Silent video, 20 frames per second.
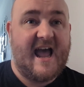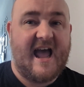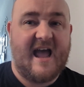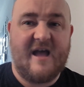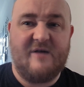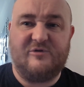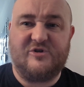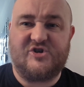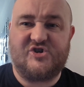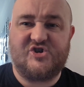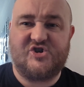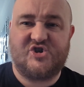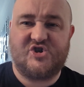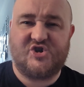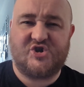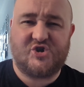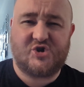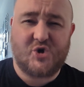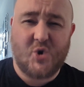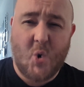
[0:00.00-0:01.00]
It was
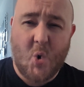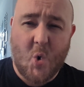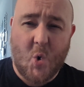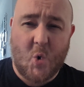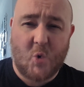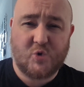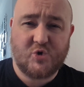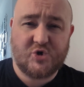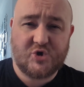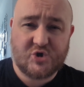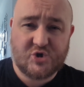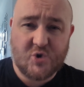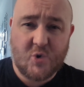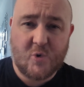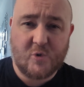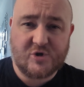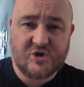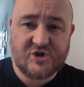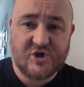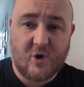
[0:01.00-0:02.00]
so
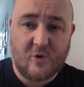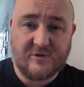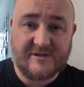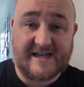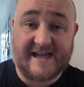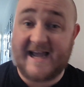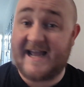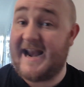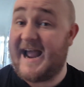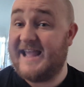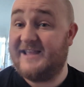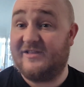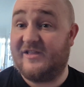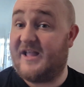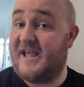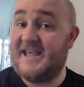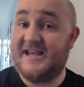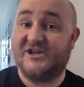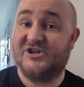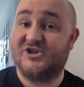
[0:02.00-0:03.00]
salty, and I
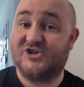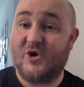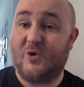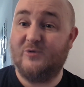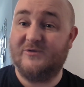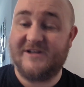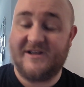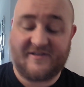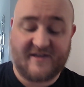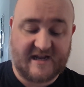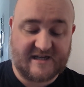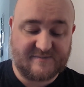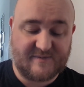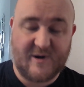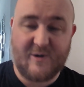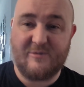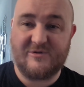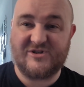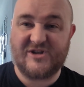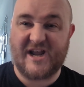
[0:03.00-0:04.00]
like salty things, but
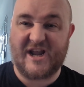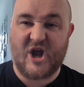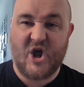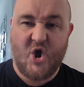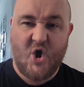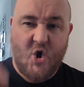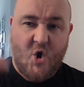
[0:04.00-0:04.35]
it was like,